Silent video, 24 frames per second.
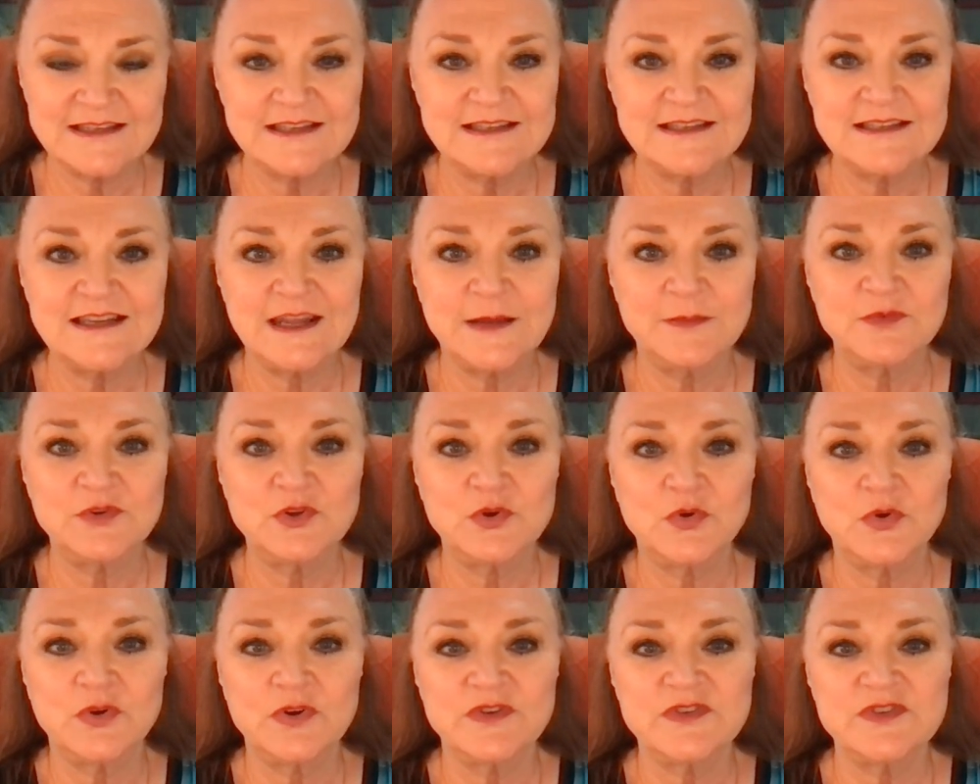a step
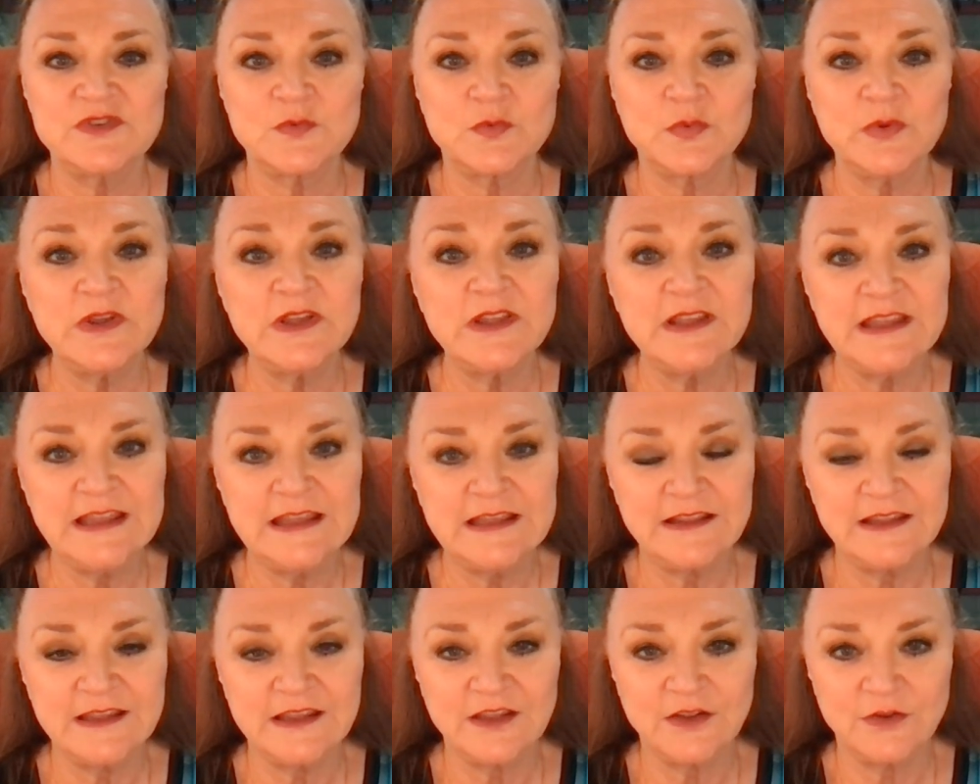towards real
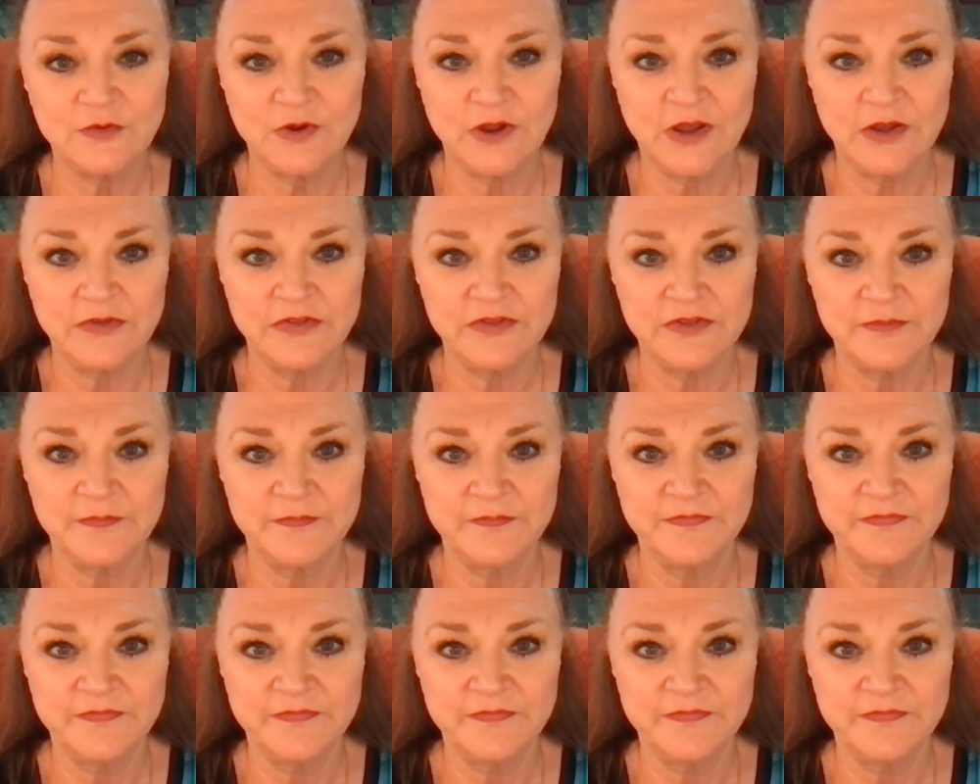healing and growth.